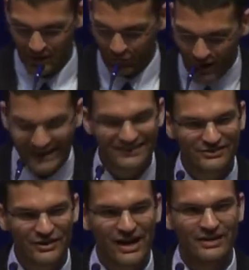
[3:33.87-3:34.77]

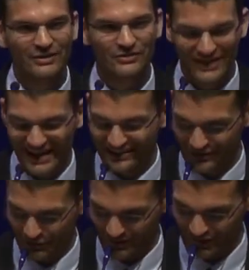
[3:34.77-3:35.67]
reconcile science
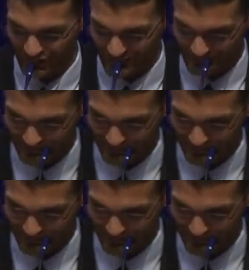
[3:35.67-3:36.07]
and religion.